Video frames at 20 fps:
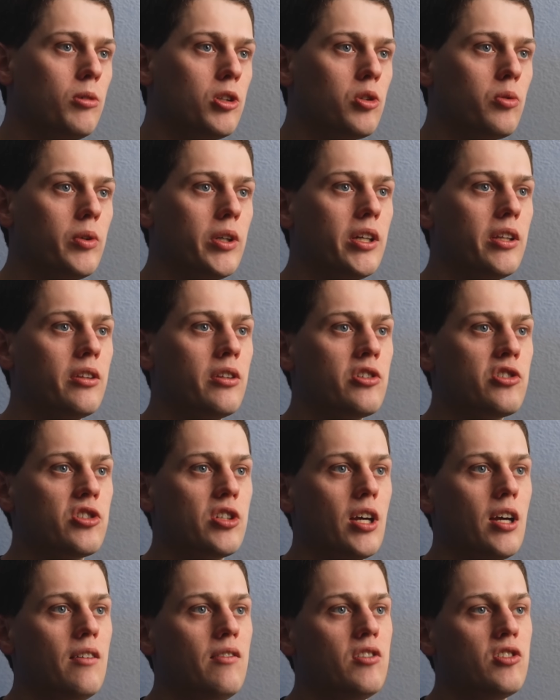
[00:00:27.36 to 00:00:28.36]
between the
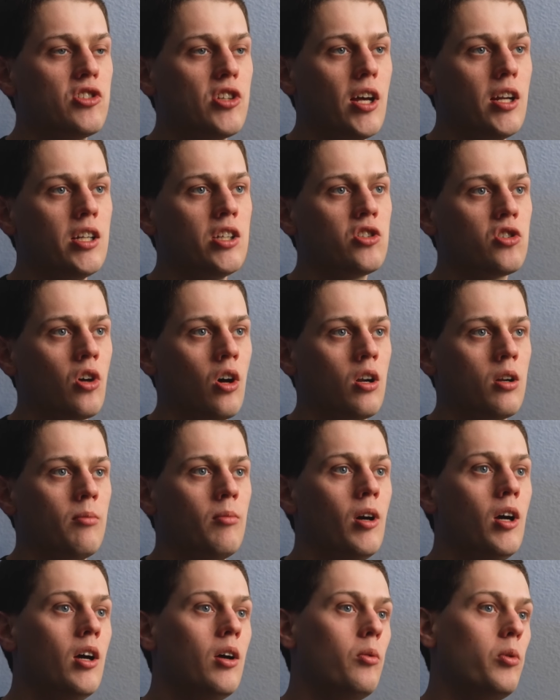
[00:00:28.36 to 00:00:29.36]
saved settings on them,
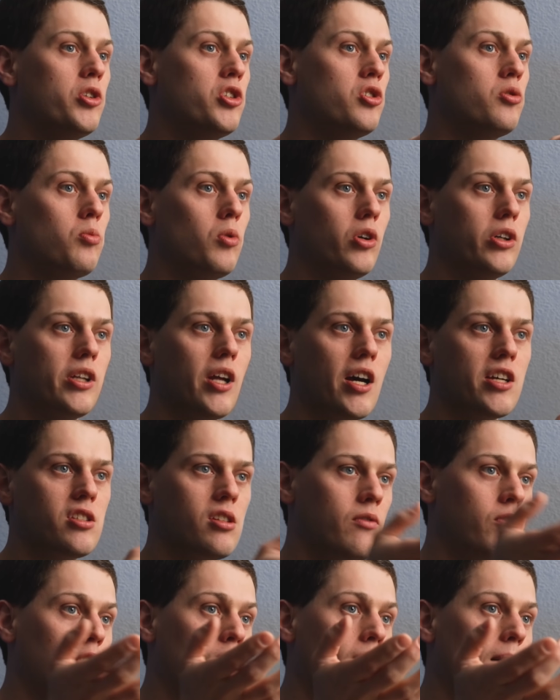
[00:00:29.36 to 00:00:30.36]
which is really nice
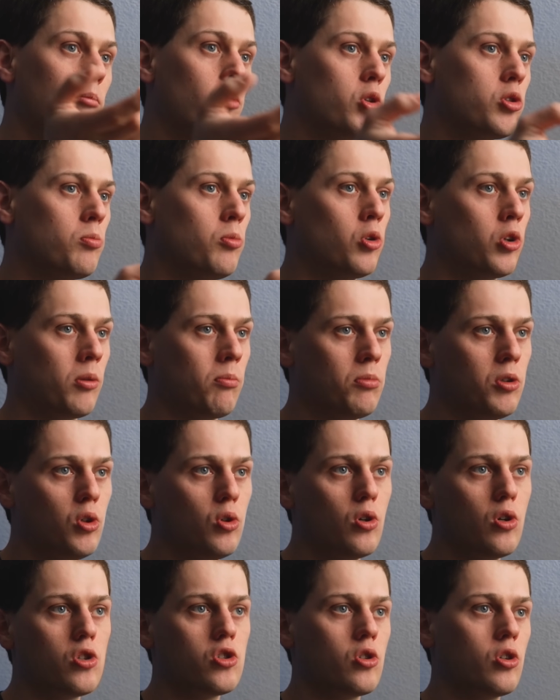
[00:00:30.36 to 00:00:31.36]
if you have multiple
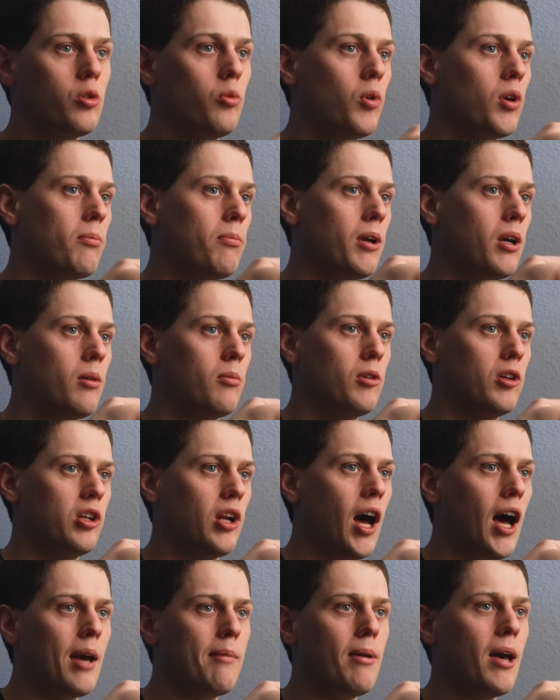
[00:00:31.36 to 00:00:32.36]
computers or you want to pair them to an
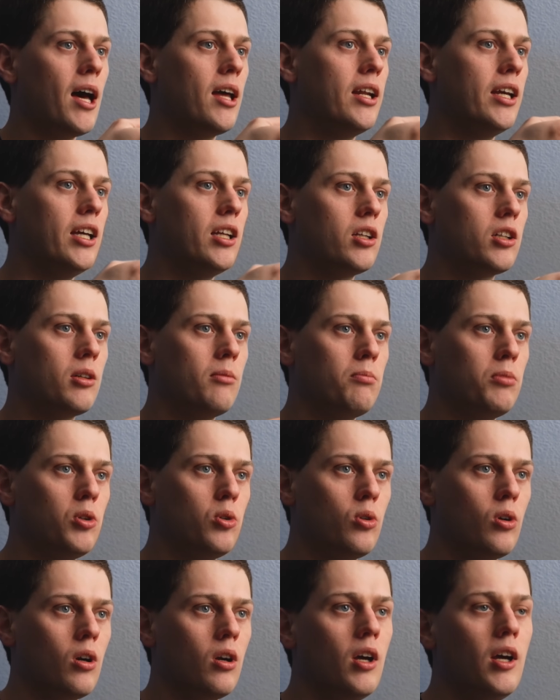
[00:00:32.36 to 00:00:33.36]
iPad and a
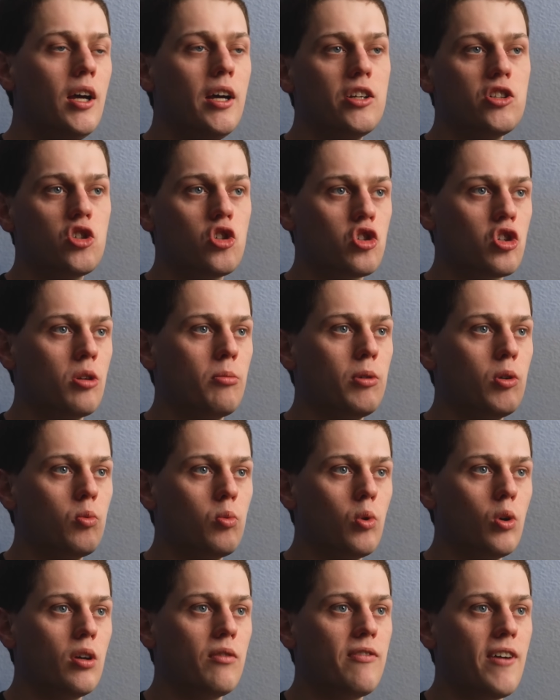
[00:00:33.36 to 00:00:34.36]
computer. It's just going to be
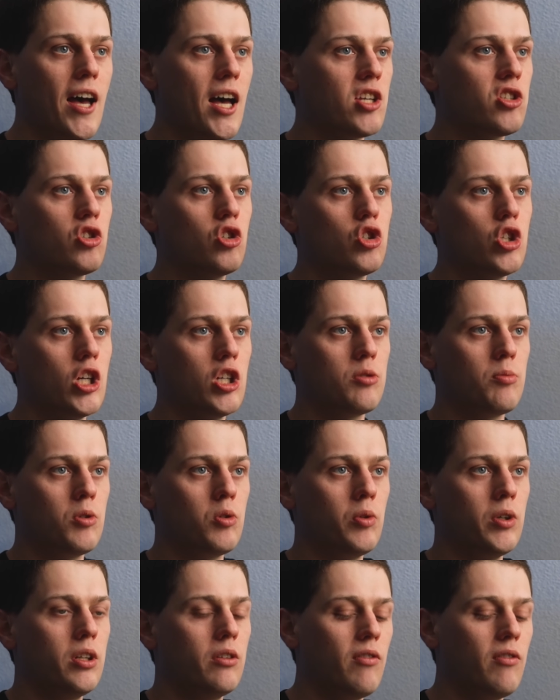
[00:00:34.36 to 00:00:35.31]
really fast to change between